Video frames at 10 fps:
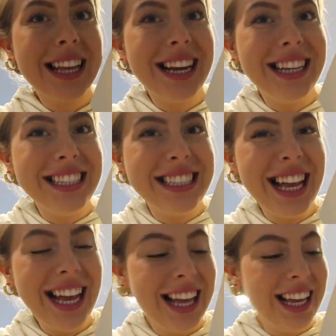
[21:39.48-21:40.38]
Can you
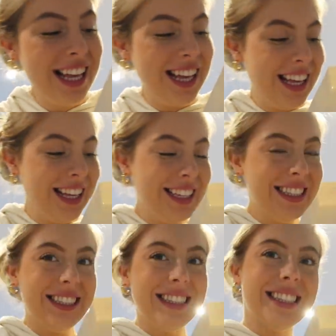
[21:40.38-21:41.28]
see?
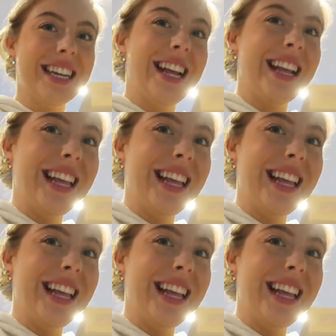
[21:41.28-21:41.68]
I don't